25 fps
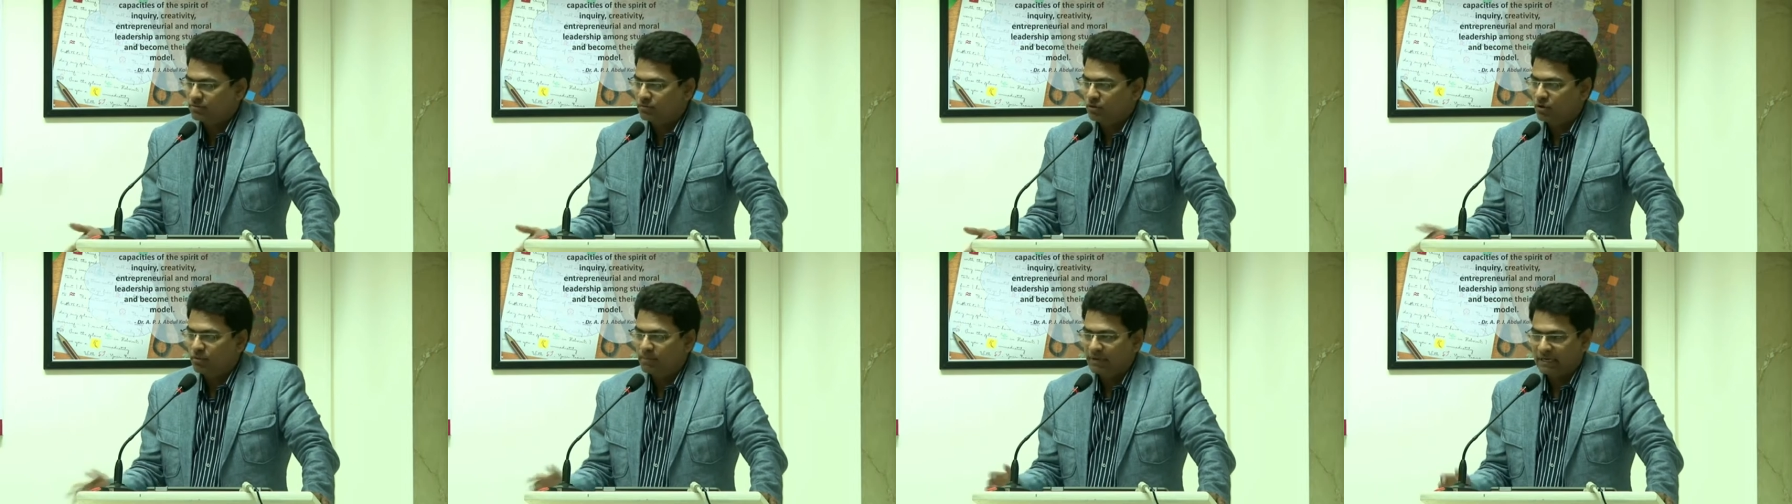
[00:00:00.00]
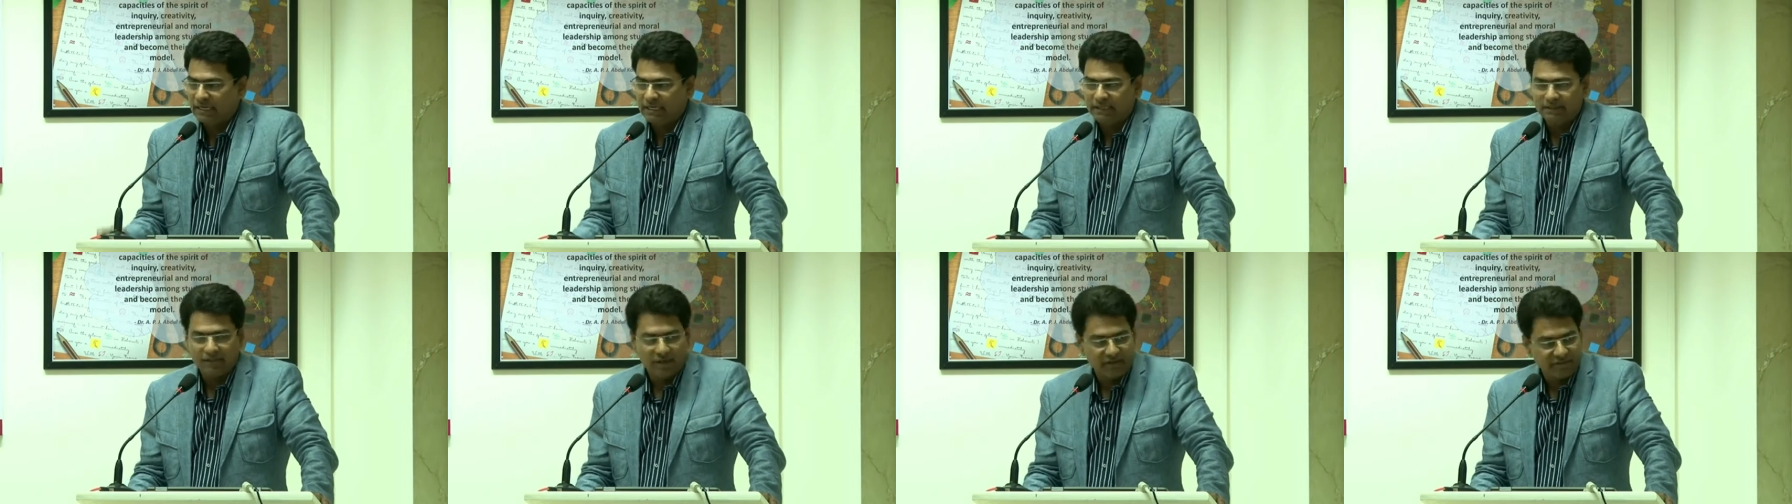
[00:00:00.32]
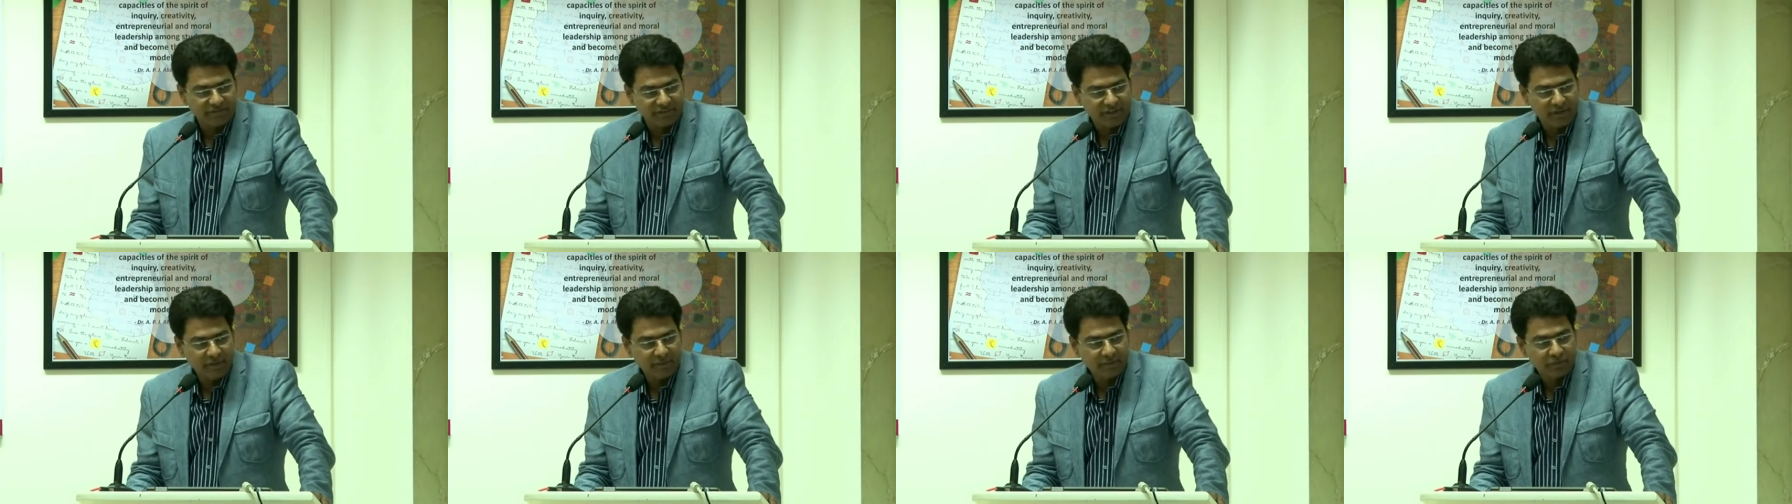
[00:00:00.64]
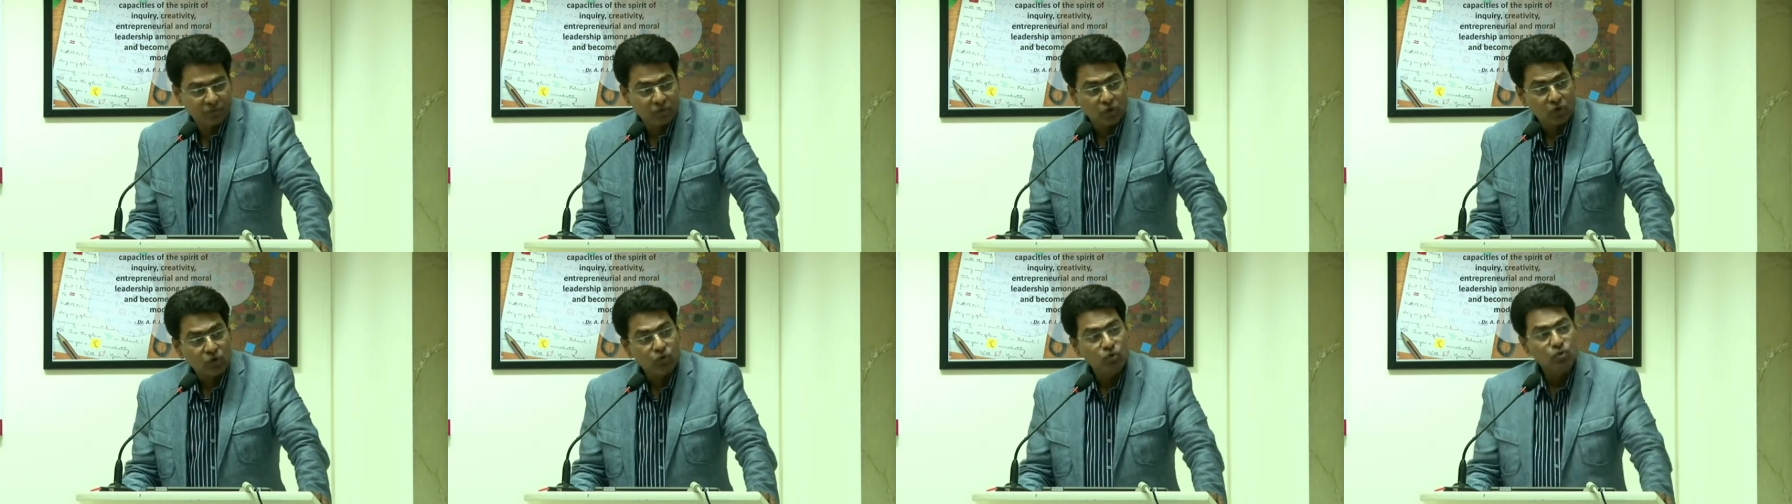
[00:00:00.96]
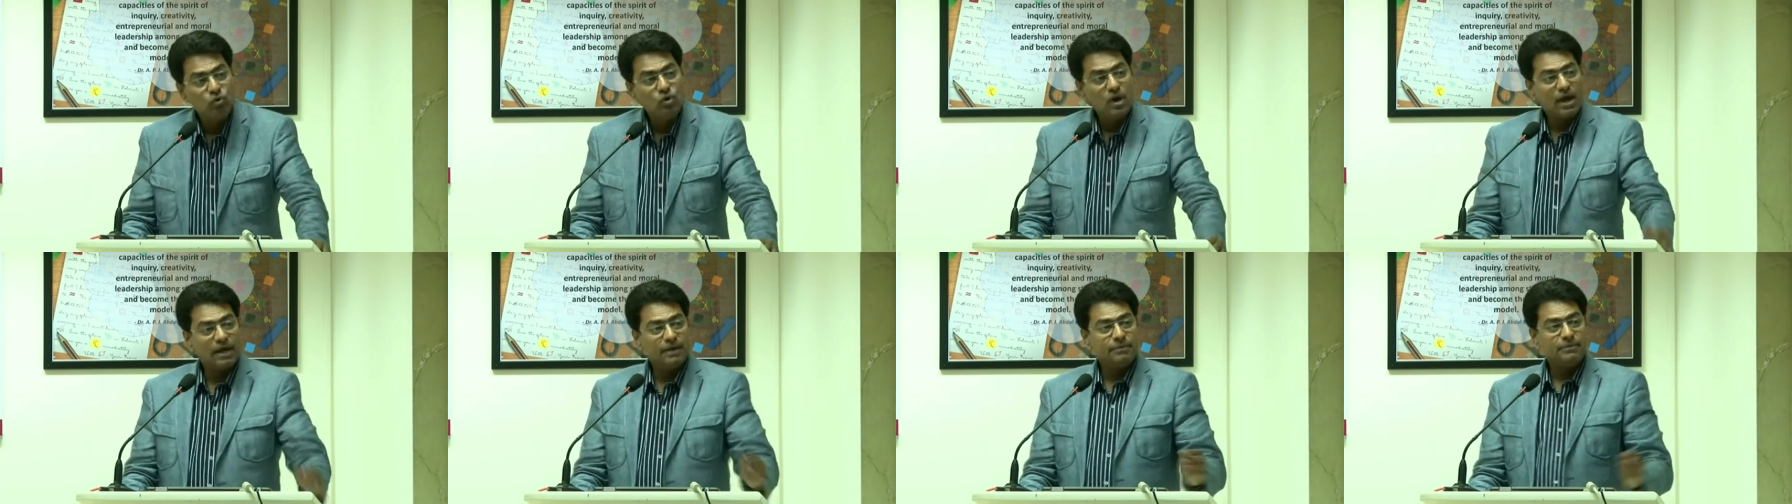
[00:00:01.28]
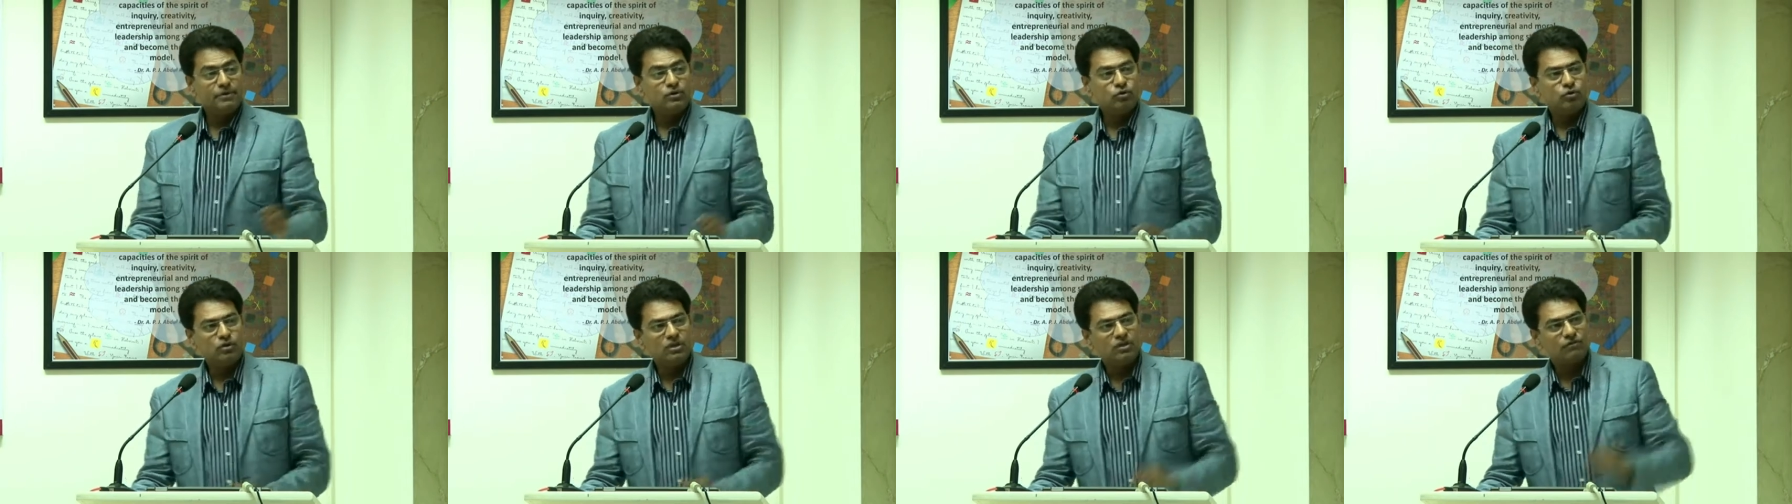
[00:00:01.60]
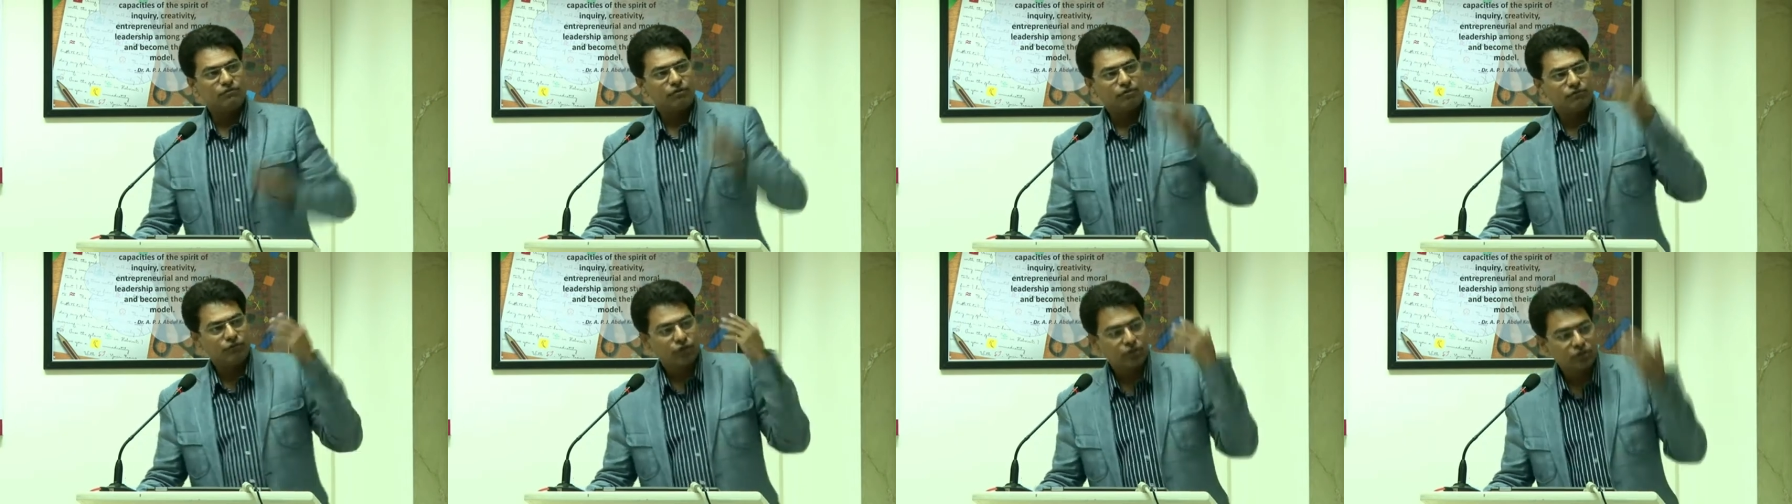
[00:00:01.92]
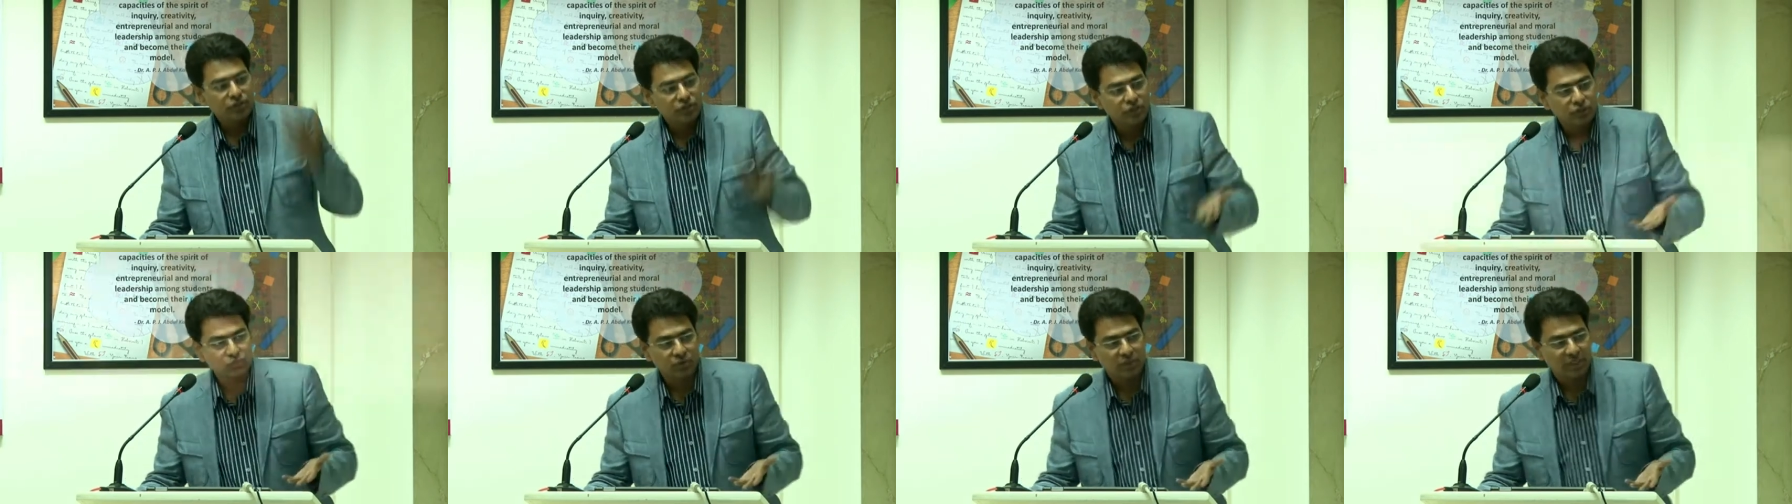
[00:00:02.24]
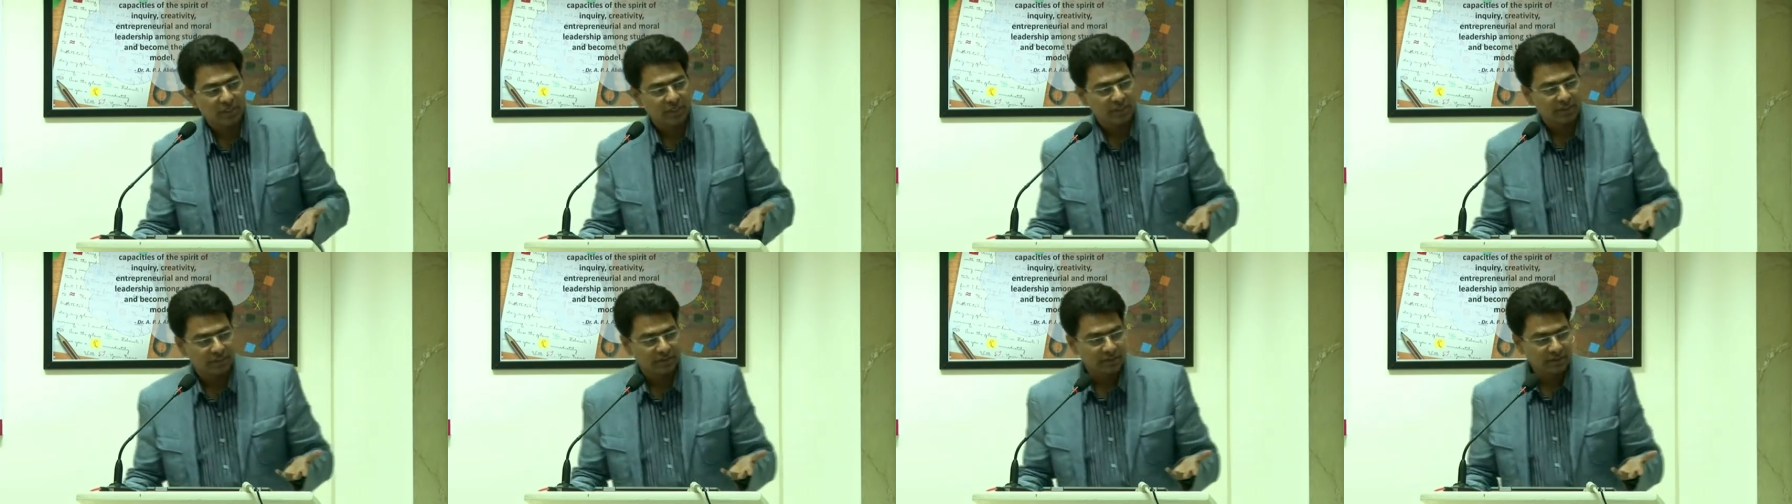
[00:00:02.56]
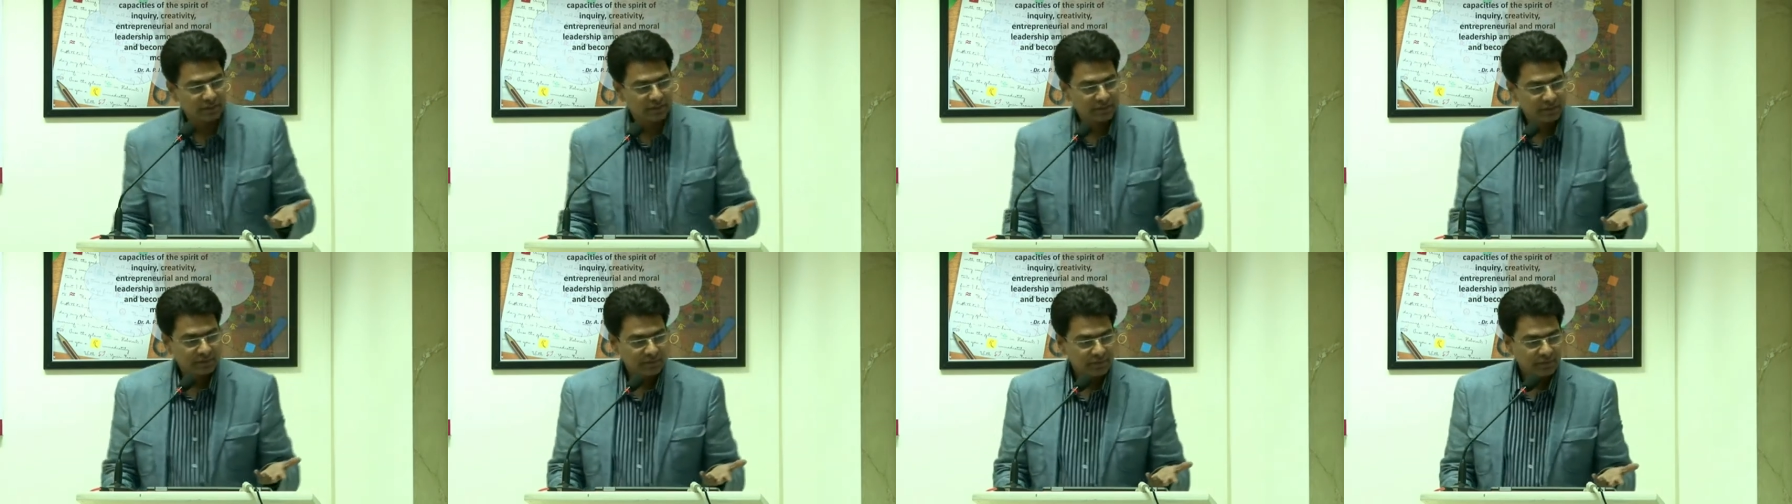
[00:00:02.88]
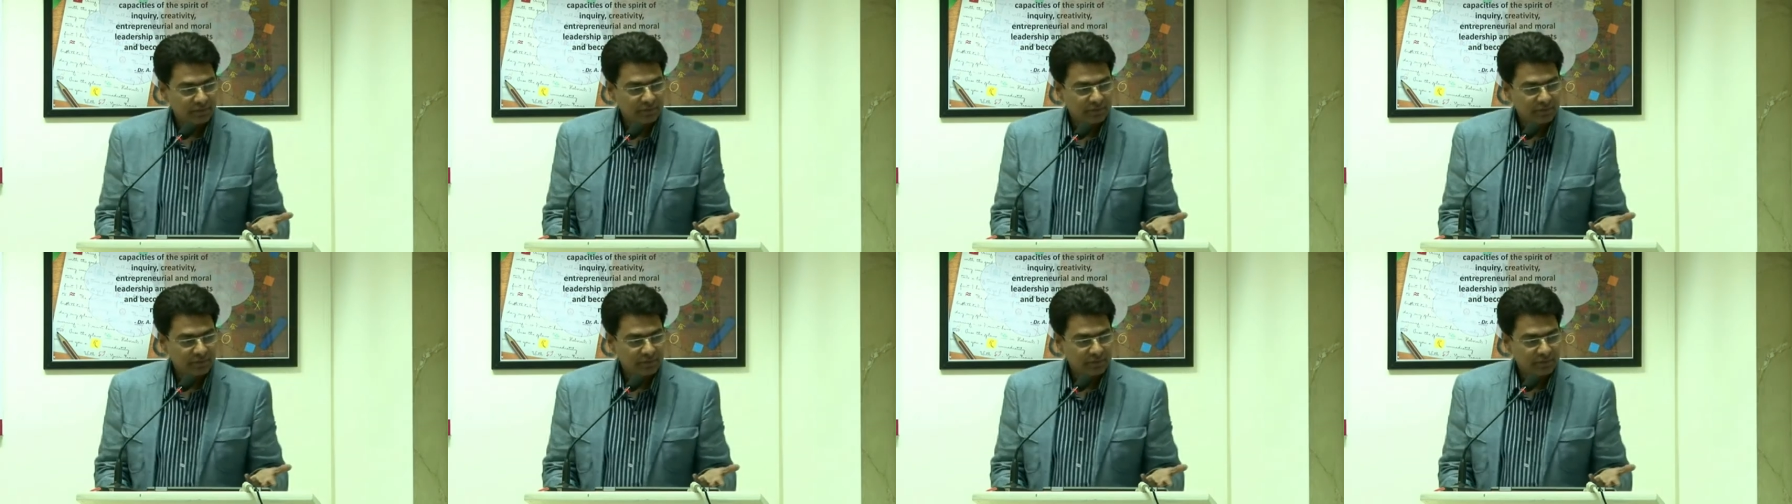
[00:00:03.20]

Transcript: Muammar Gaddafi, who had been ruling for 42 years.